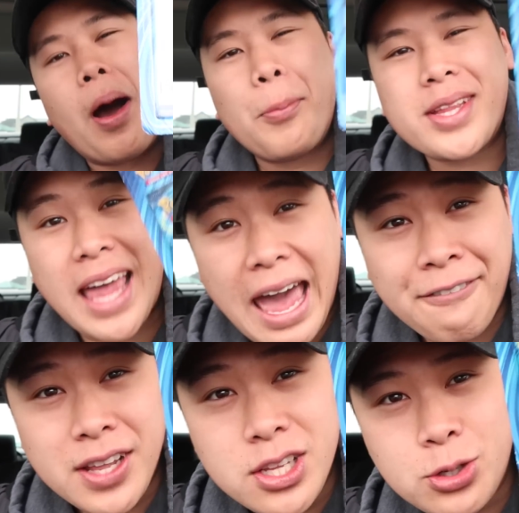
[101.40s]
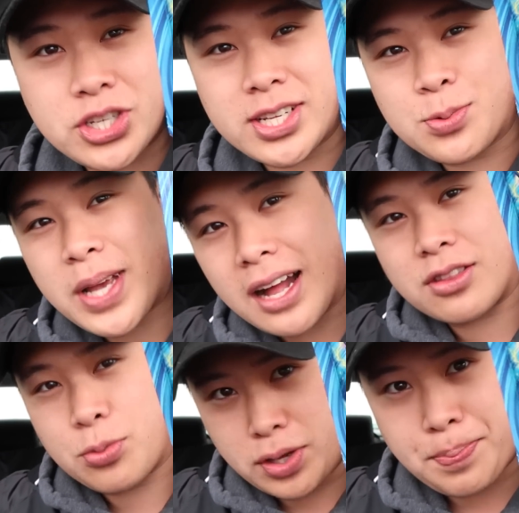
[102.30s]
went with the Evolutions. We
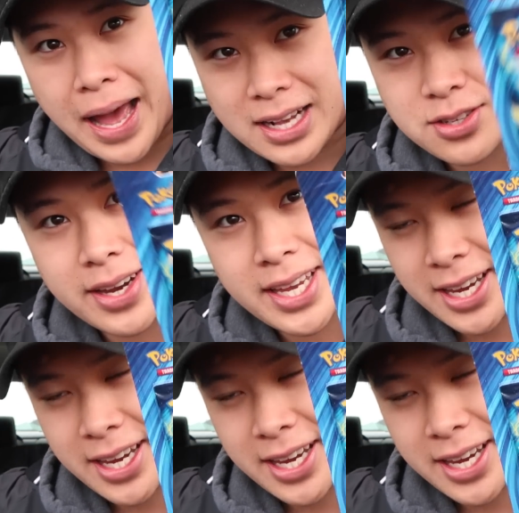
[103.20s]
got three packs right